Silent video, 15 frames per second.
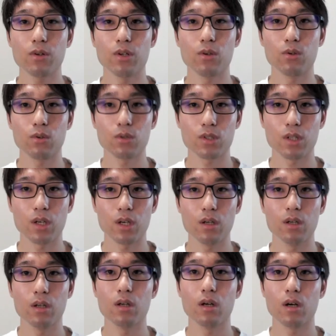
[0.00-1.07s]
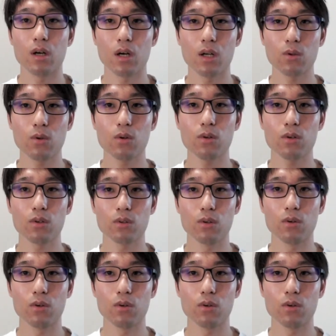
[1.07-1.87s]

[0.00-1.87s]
The second reason is since